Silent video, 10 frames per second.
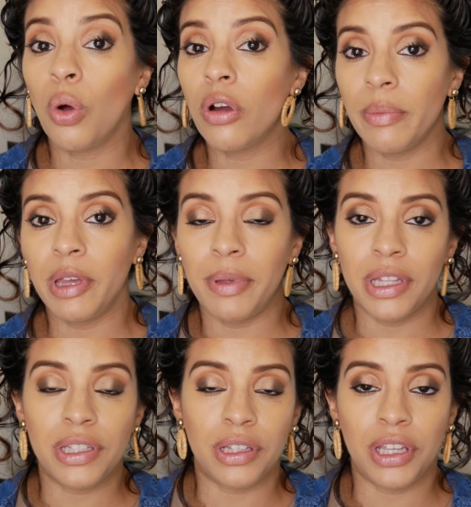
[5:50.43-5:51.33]
or maybe
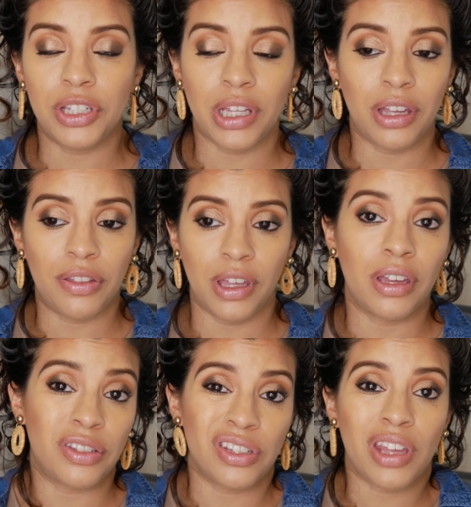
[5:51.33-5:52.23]
it's a niche that you
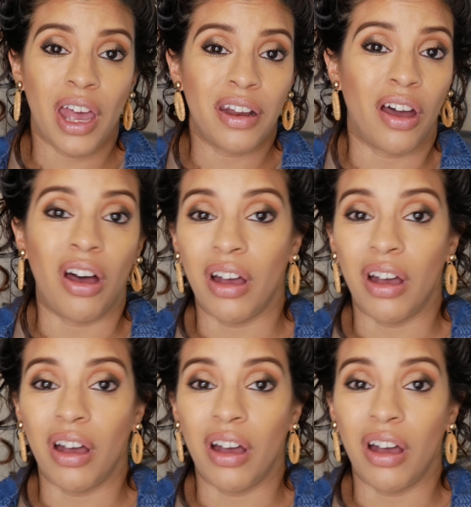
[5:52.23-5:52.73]
think is just kind of